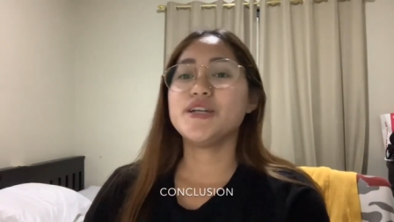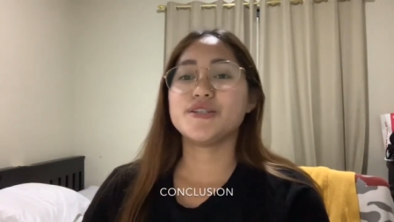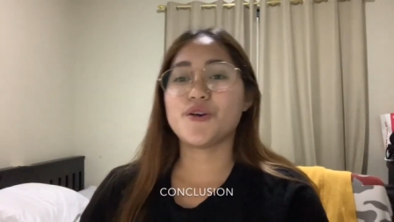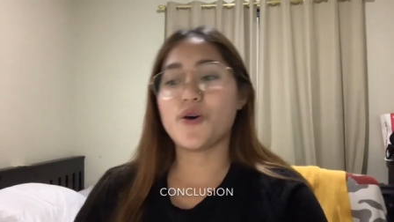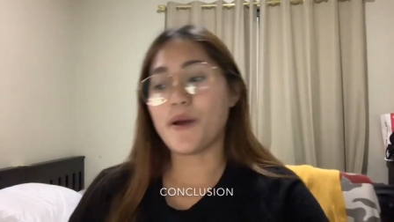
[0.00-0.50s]

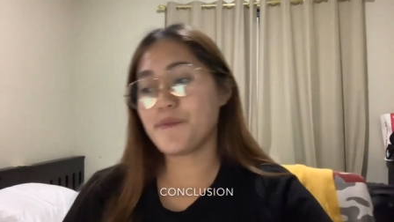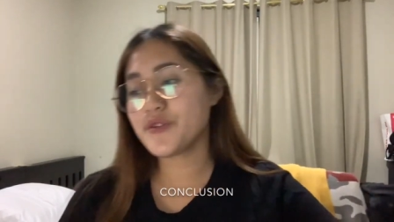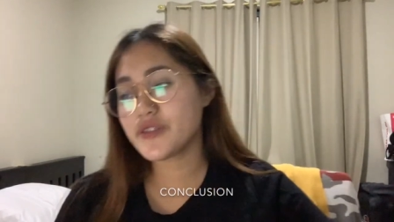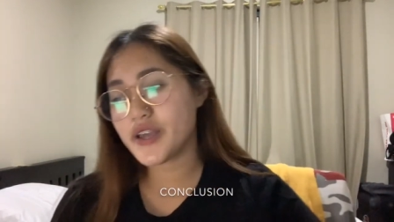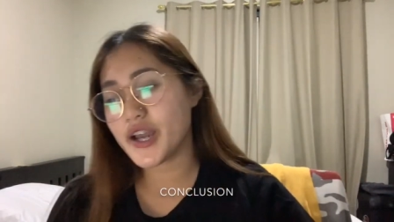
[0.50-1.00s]
So I
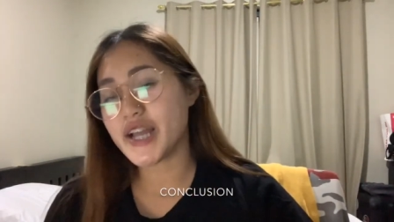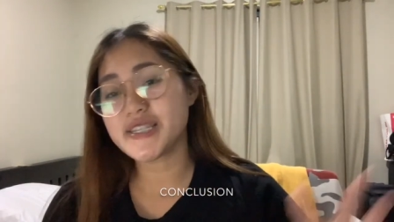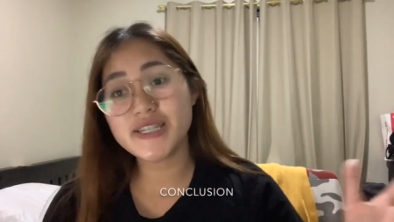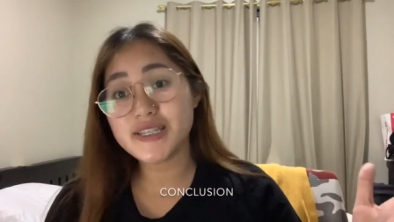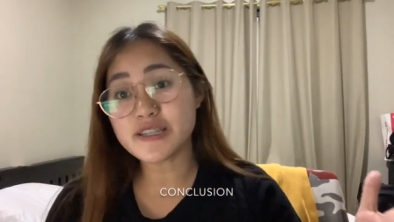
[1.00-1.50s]
put there, and
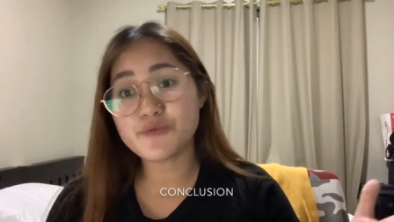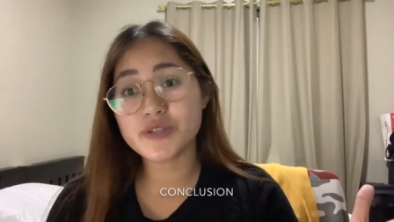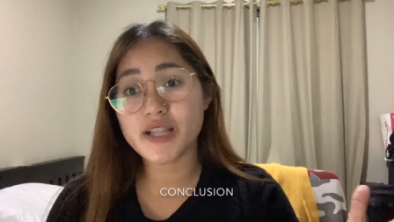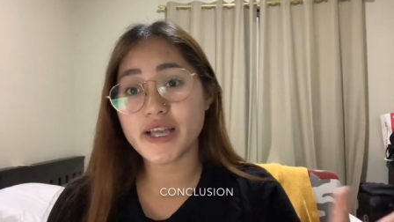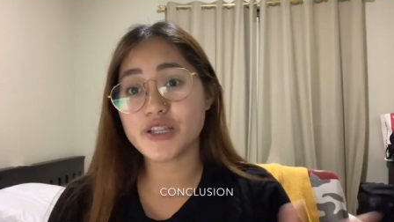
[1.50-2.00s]
since this
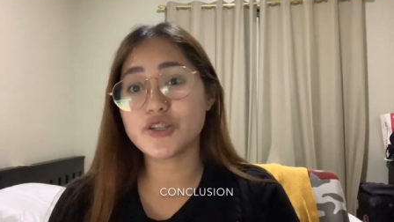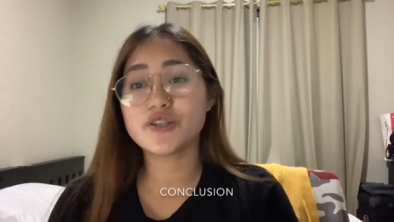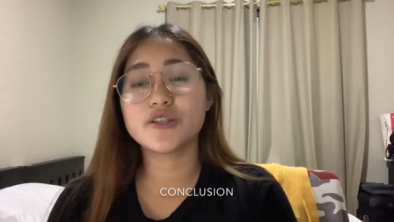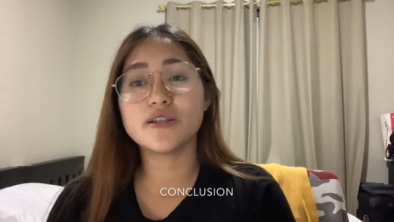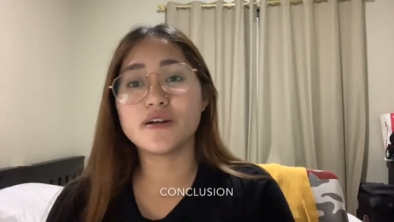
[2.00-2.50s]
was like in
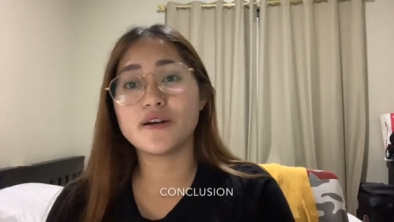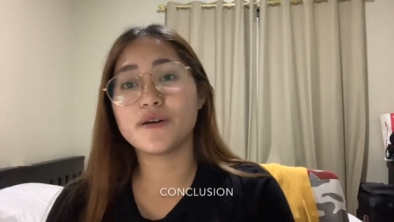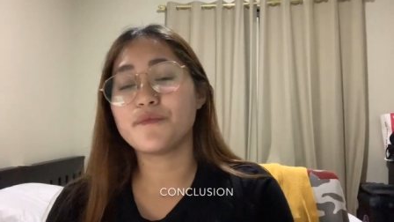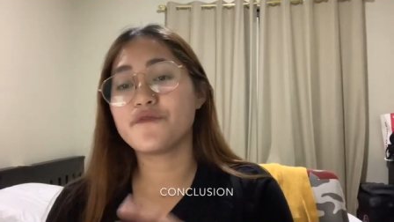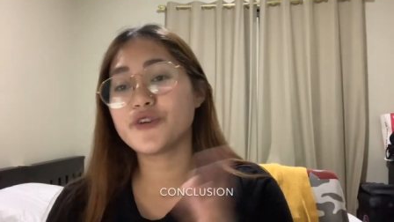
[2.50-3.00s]

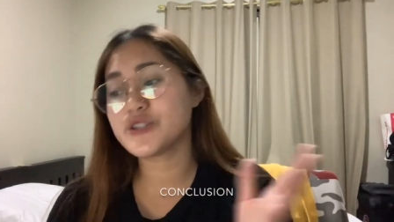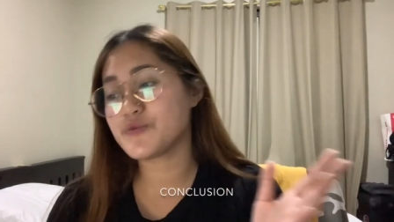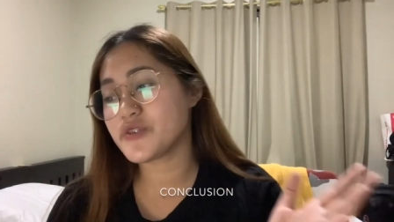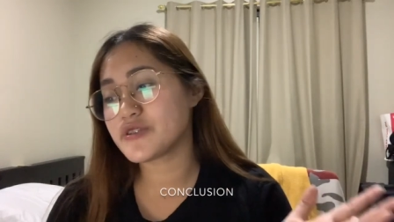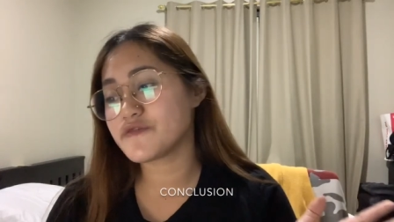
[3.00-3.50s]
the first
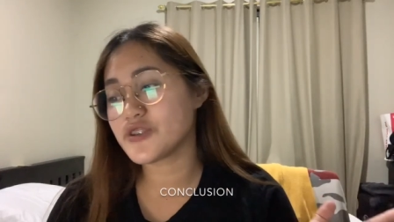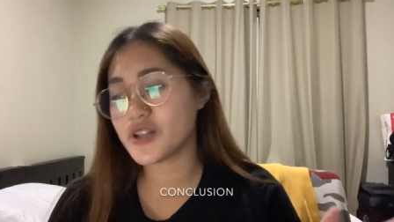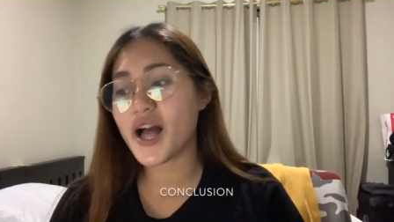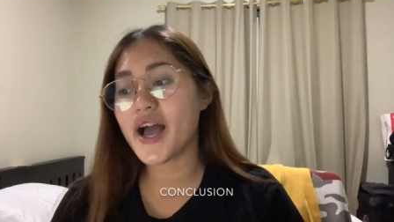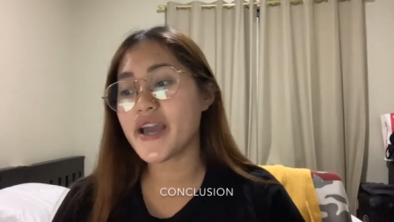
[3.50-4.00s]
weeks of
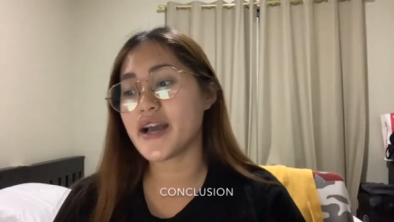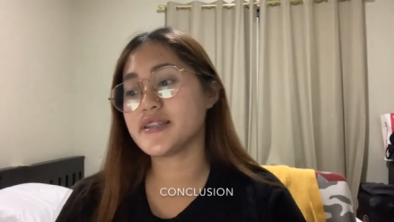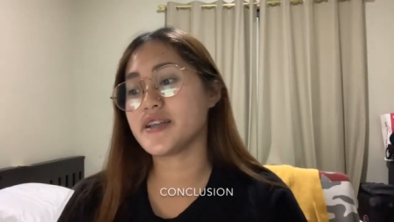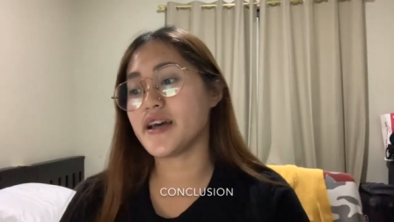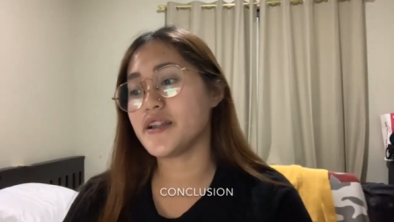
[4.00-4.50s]
July, I
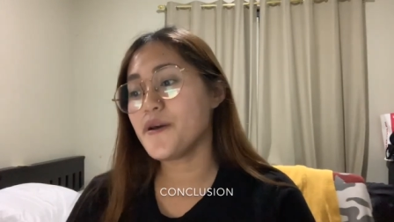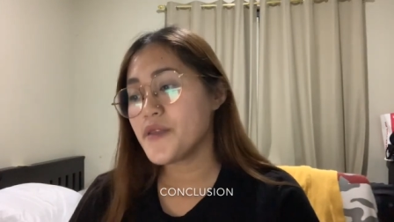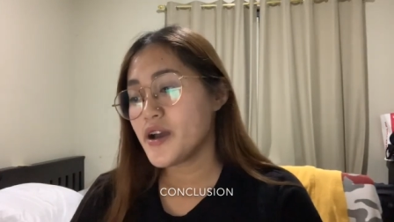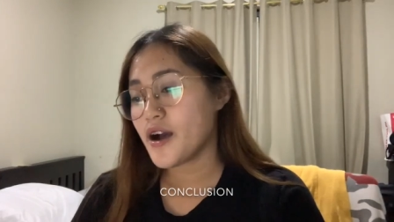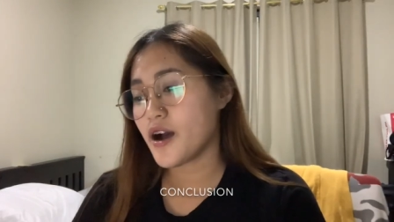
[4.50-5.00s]
said,
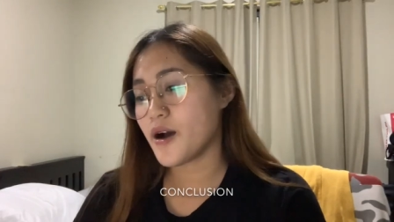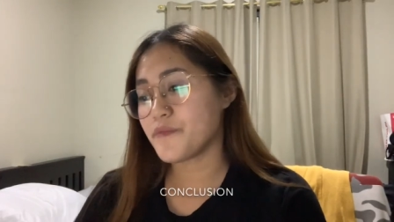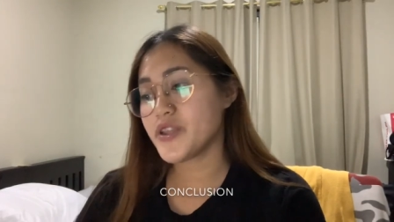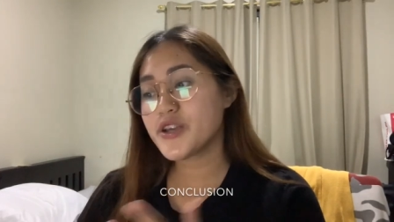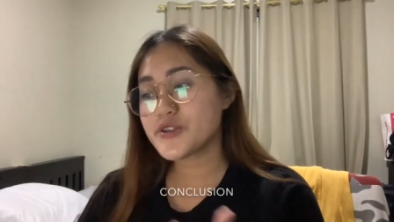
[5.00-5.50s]

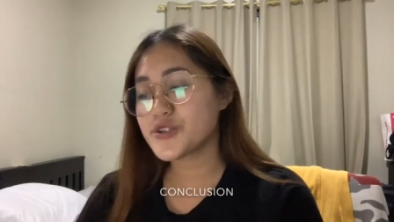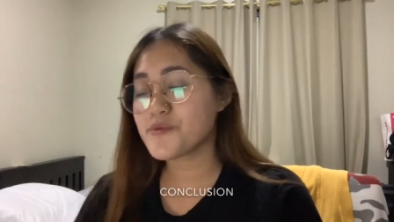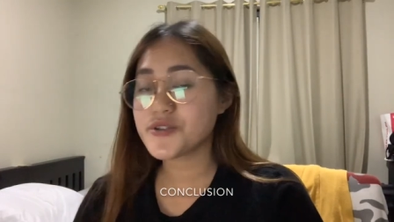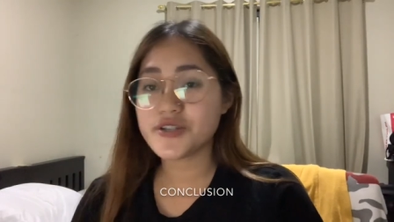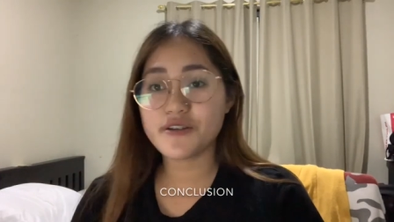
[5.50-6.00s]
thank you so
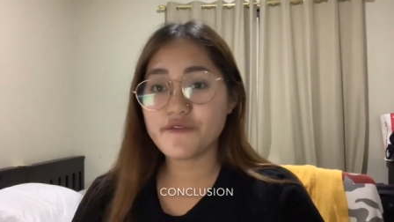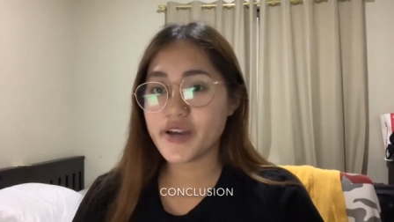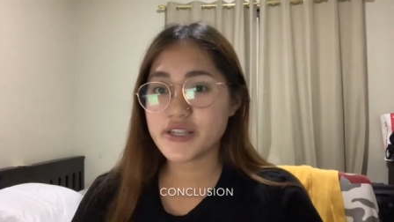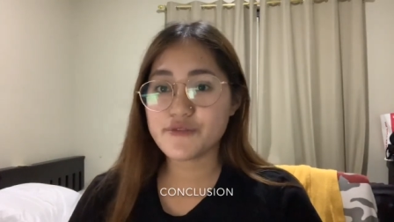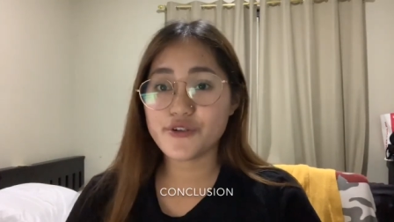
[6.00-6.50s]
much in
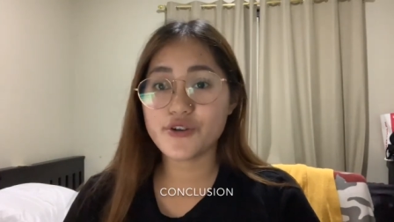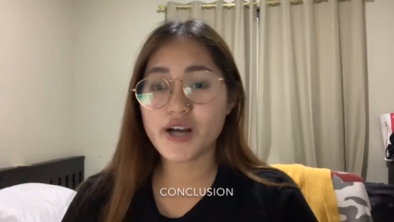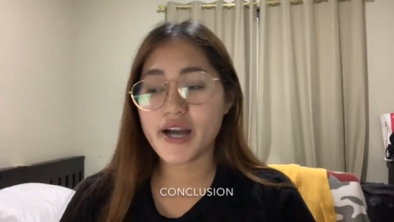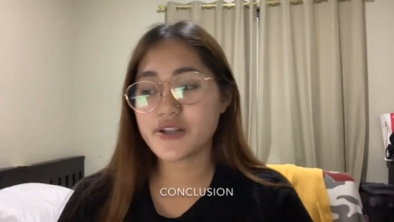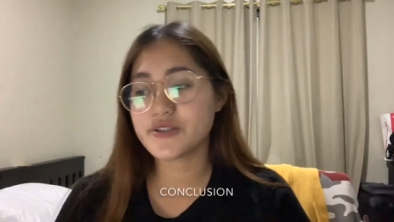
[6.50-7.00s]
advance for your
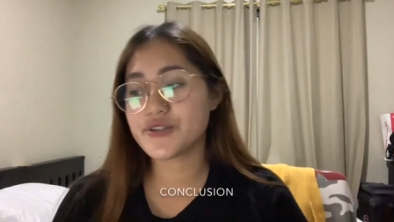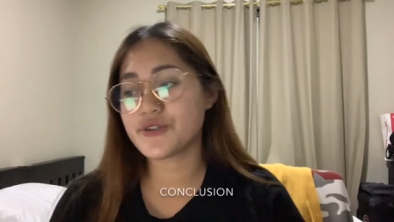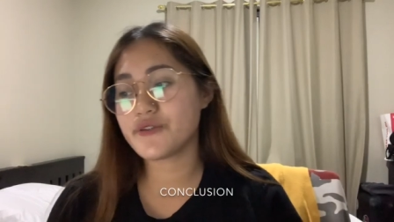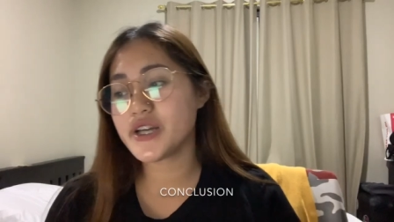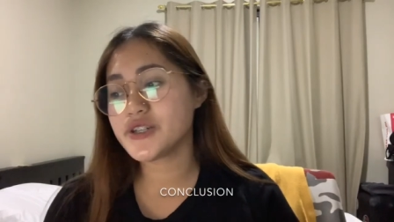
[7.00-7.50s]
kind
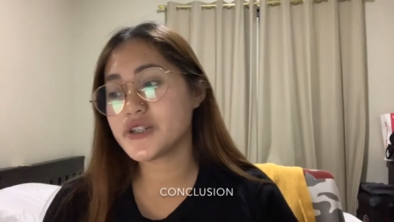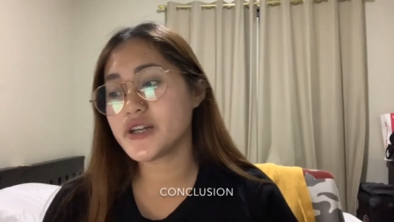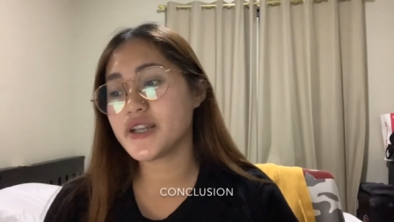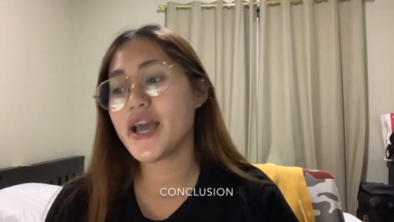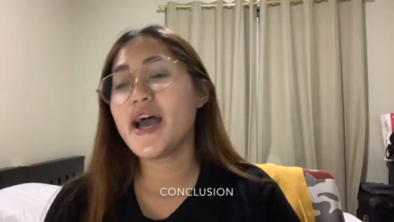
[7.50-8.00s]

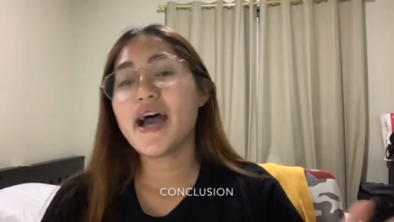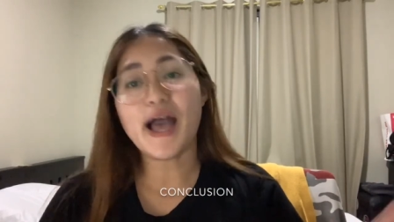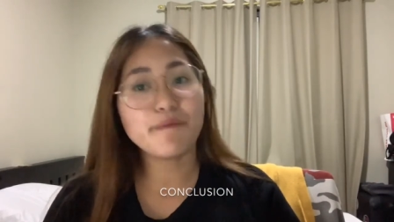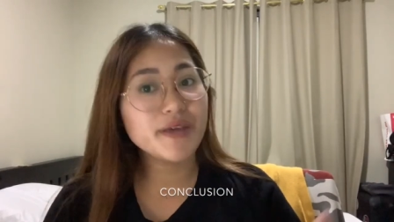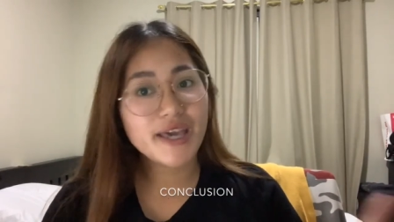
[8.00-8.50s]
consideration.
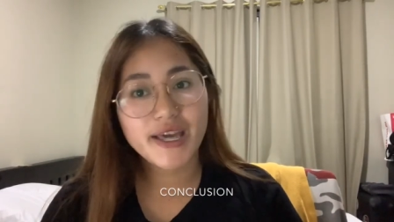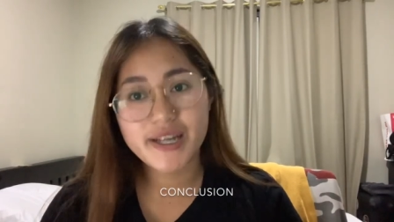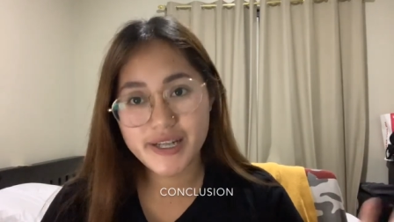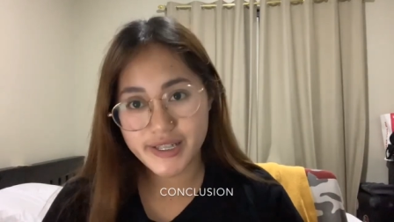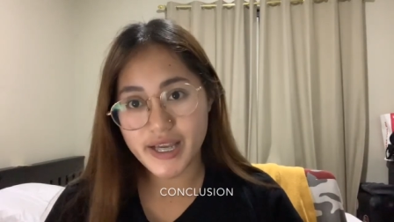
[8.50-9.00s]
Happy
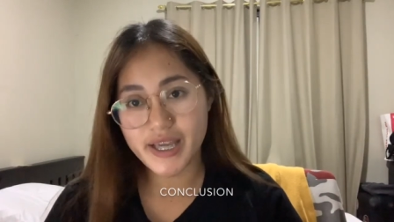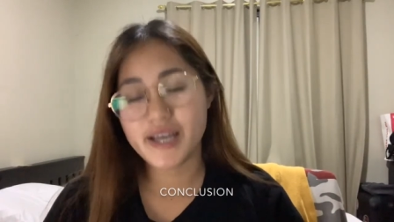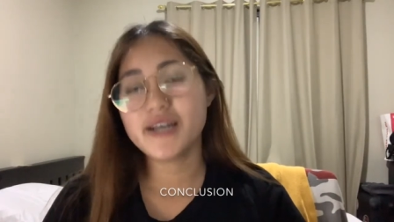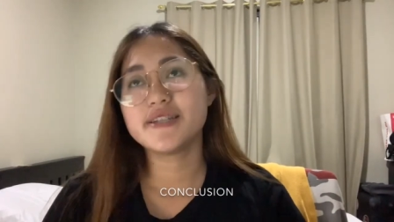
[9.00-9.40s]
Canada Day.